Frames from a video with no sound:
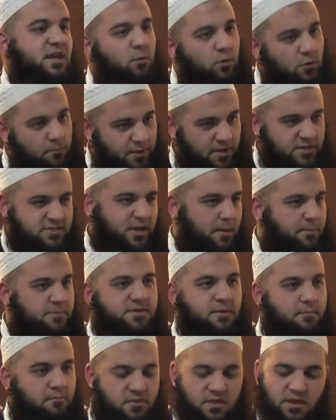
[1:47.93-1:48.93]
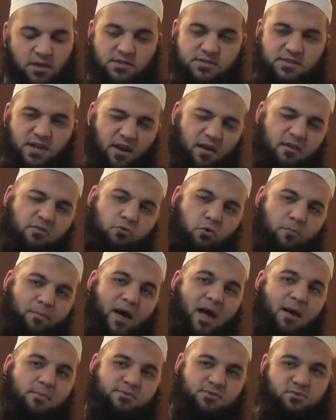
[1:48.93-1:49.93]
They would have picked up some things. And I thought
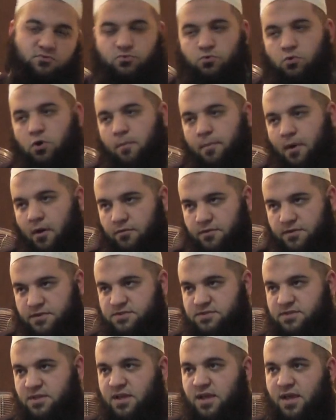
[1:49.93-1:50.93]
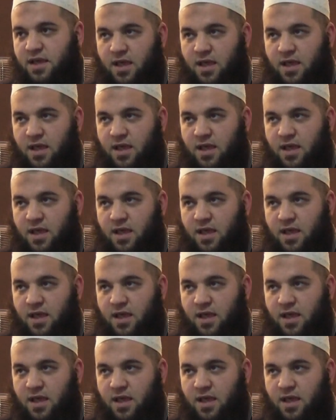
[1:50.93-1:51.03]
perhaps to talk about this.